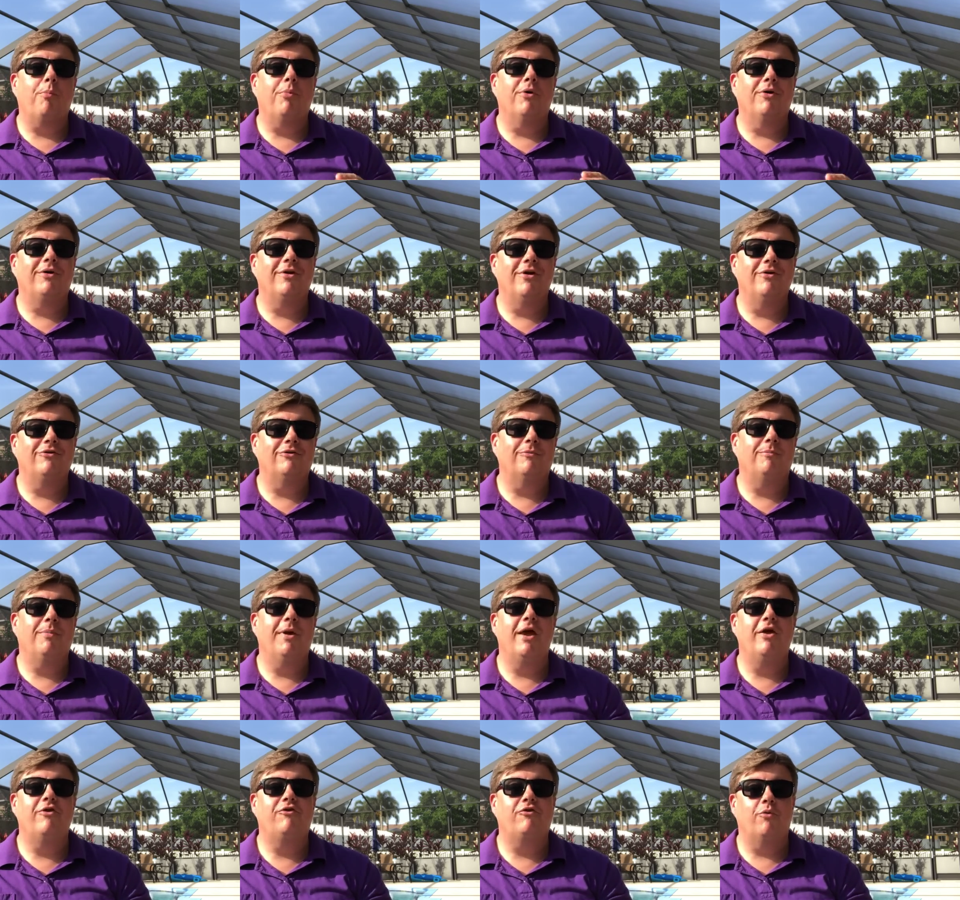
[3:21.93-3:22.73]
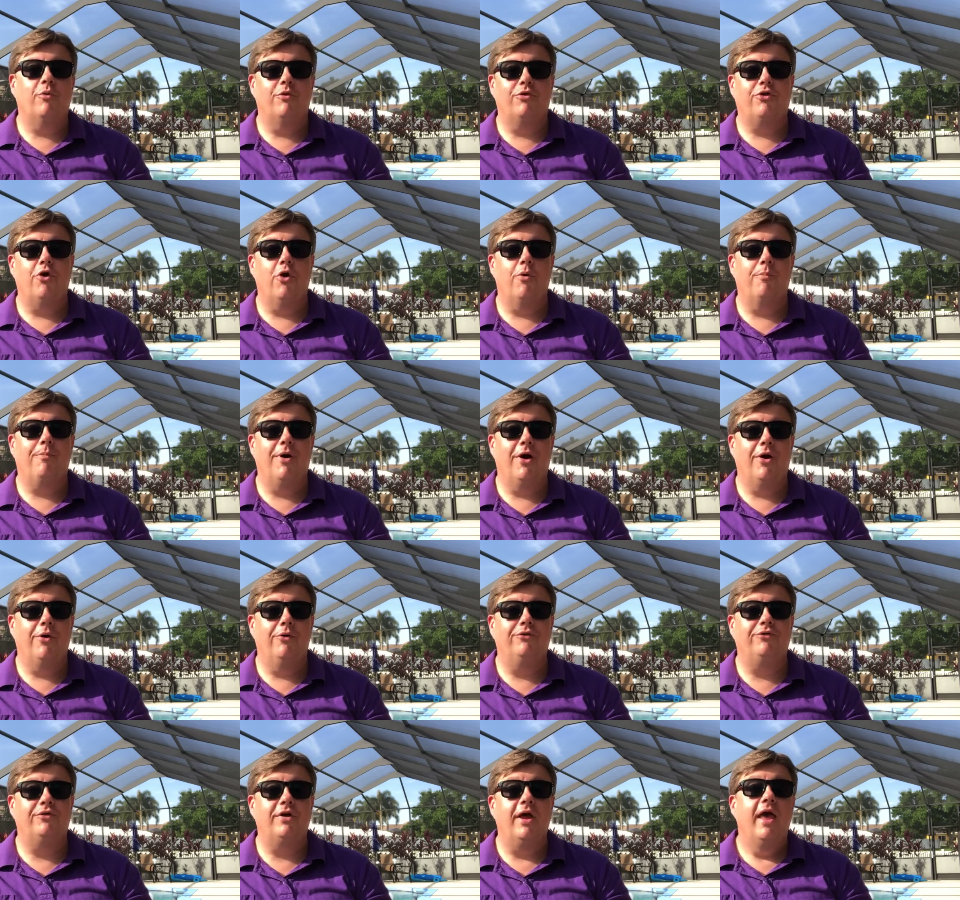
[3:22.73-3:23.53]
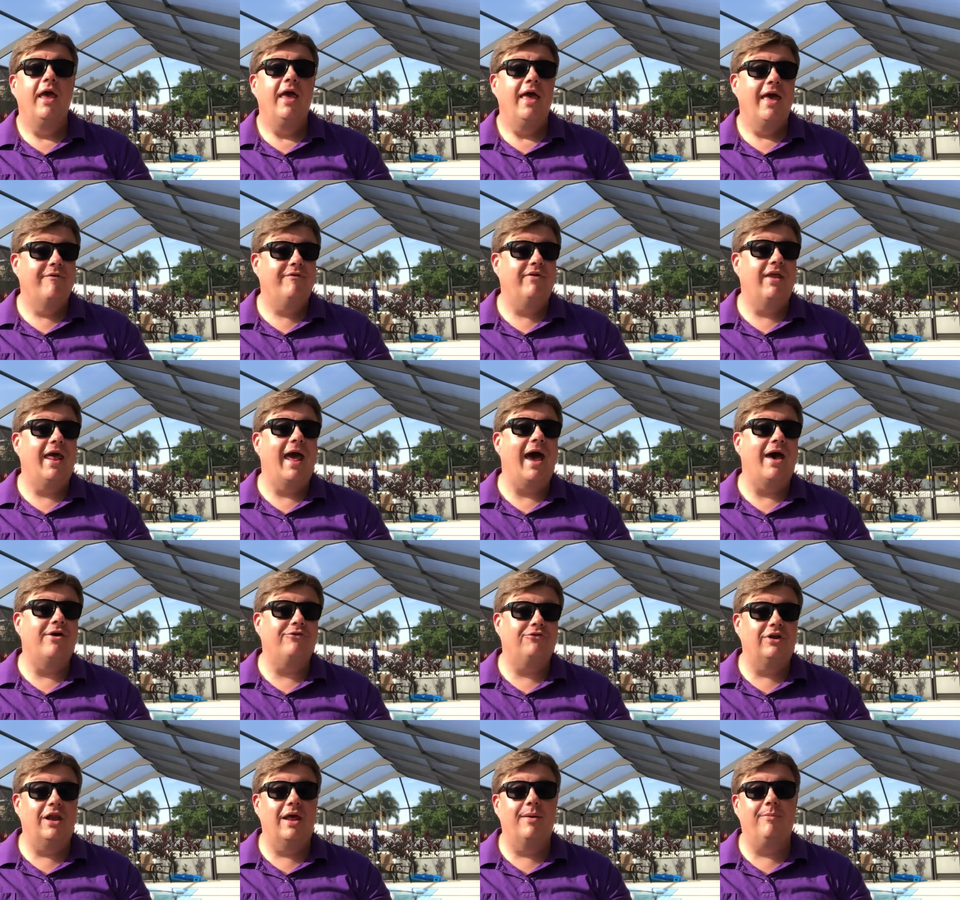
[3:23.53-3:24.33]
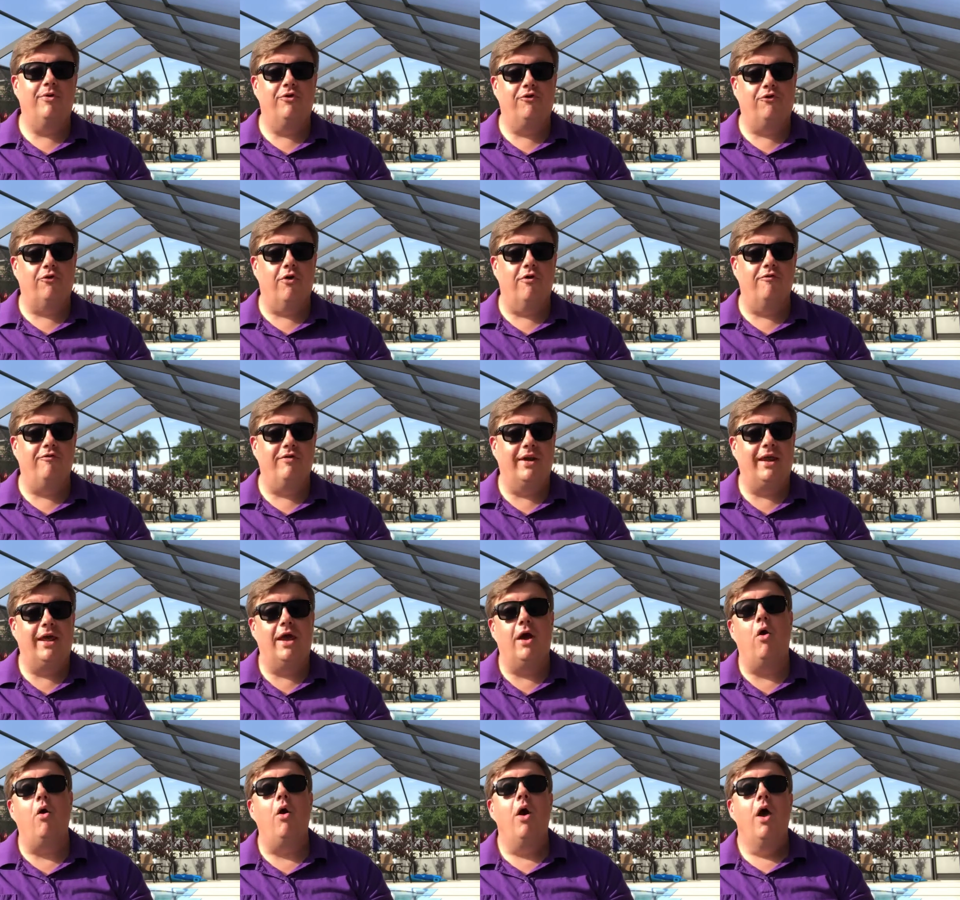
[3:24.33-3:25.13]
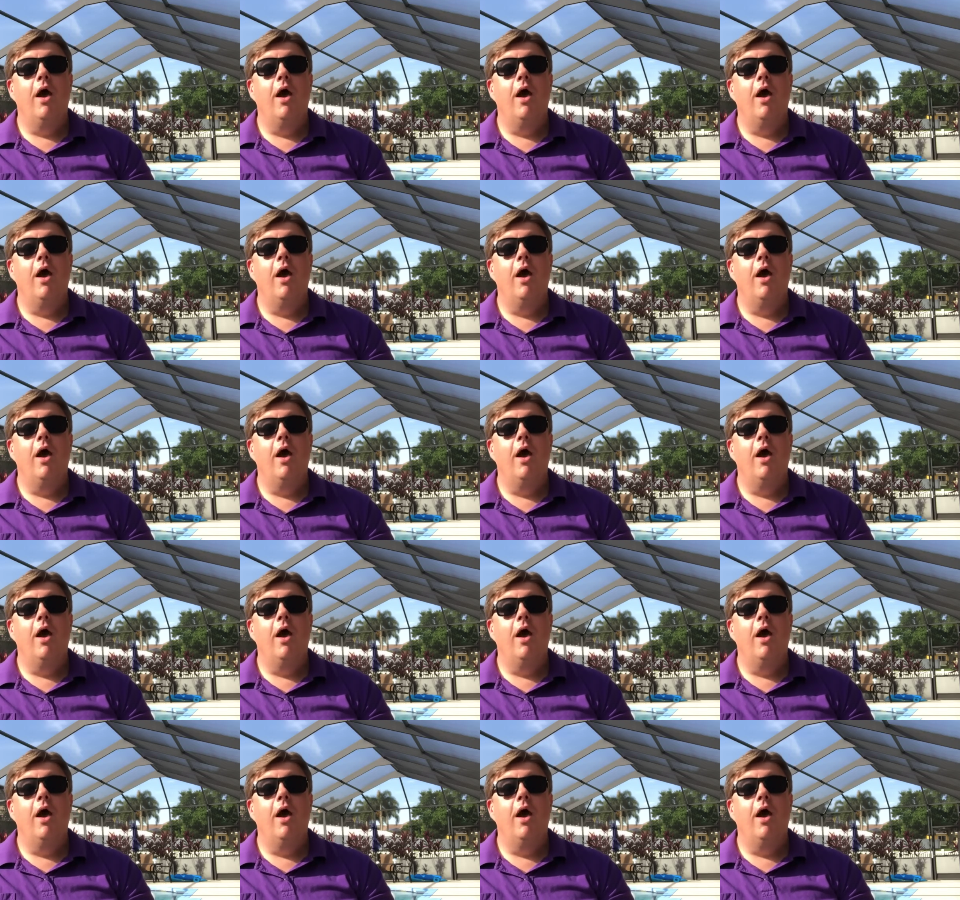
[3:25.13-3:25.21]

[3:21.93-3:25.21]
participation with your post if it has an image or a video.